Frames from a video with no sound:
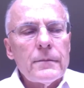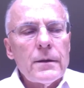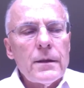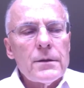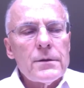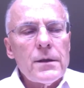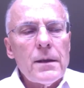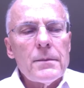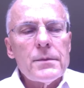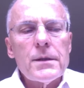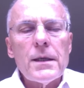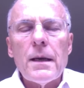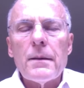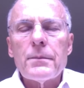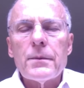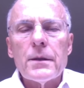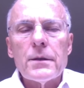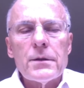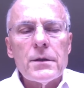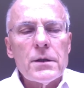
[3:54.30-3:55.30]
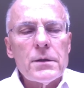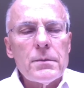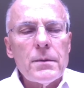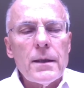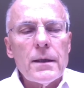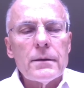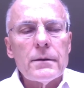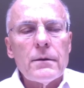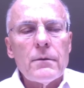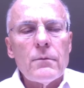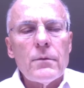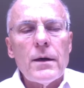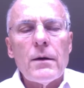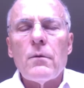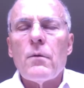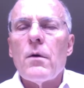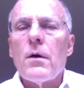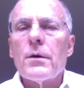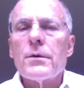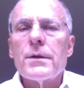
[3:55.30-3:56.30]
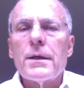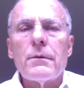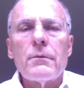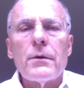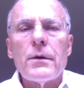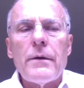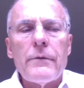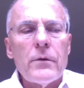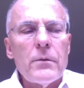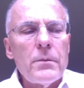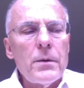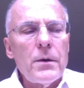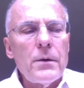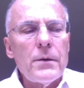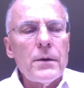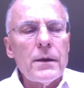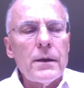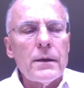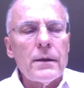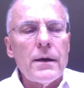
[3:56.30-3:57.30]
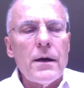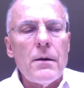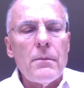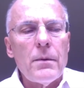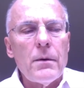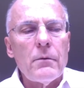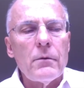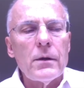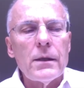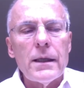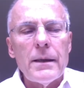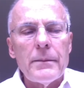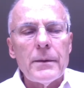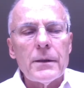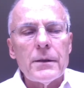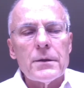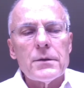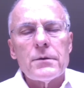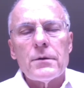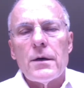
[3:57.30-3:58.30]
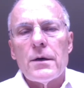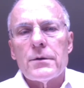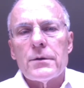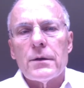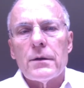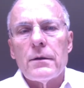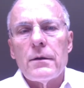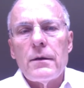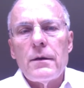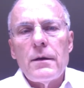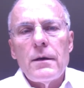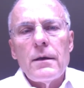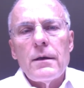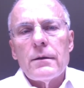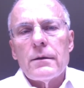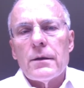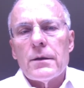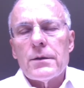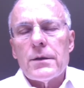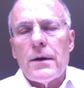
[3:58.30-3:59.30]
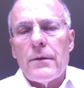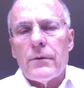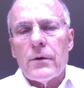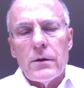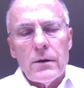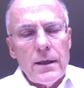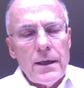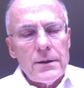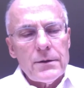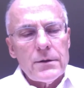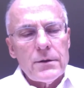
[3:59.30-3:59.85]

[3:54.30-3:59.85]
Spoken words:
Some skeptics suspect that Wang Jing will never build the canal, but will limit construction to several less